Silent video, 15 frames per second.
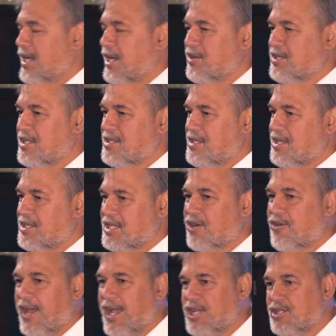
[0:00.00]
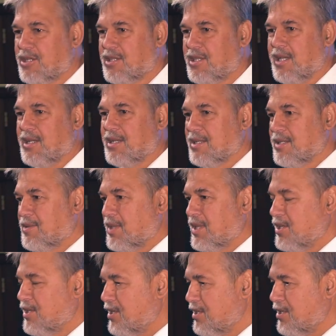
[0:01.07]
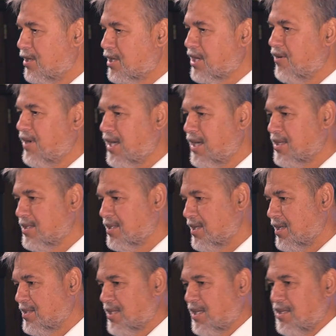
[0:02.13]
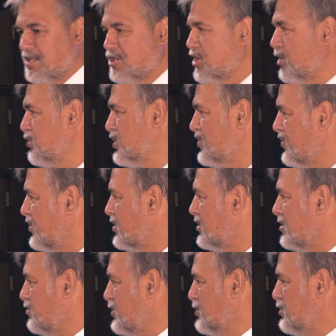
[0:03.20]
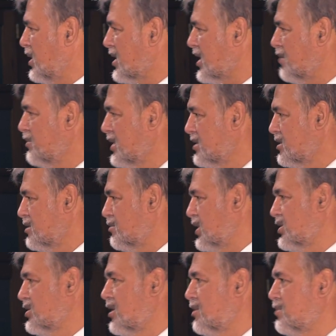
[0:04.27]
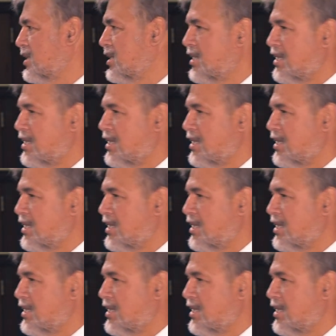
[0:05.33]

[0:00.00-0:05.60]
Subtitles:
It was a gradual thing. You look around and suddenly the shop was full. People are coming into my shop.